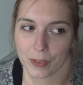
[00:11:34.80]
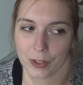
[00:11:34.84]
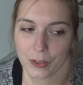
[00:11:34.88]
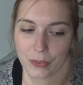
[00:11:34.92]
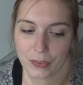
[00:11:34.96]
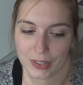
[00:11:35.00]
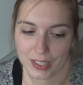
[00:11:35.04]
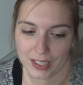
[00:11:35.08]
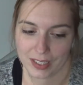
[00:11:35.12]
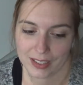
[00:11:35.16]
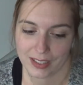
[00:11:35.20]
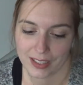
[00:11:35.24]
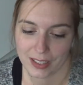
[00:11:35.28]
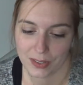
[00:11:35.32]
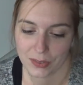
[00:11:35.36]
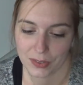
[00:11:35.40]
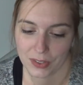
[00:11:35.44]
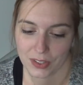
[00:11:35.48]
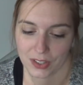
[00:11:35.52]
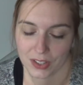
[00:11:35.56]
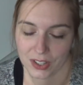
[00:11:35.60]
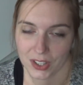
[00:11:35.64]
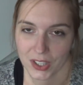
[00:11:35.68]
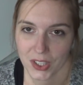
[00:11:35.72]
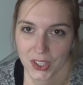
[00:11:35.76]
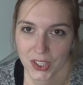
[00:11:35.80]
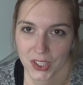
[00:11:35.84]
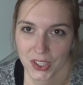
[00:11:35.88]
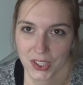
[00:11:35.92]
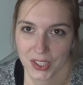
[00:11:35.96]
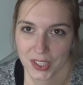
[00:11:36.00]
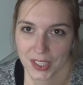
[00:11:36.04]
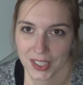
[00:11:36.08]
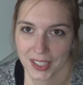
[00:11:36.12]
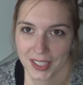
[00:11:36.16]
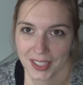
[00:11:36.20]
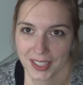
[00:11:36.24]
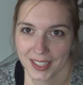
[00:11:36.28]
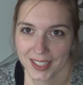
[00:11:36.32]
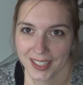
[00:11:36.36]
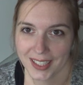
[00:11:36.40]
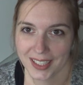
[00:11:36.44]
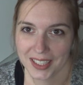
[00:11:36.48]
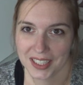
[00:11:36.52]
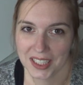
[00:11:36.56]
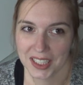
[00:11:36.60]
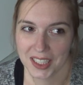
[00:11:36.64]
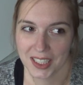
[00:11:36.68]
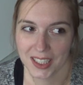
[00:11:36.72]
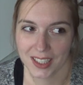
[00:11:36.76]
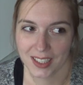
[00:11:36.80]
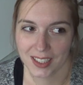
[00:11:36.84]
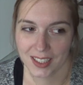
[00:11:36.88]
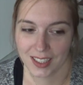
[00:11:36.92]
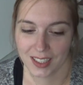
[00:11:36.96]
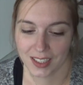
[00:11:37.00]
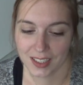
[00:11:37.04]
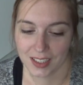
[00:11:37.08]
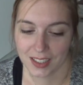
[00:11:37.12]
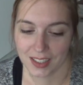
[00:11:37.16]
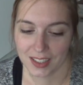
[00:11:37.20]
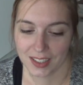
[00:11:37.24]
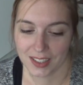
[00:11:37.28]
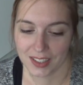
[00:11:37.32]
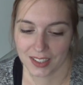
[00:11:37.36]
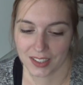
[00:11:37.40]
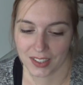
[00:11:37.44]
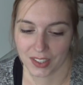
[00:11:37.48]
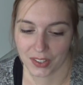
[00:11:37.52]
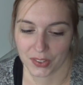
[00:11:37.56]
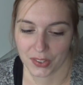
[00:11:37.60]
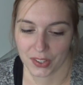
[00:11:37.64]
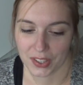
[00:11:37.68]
festive socks, so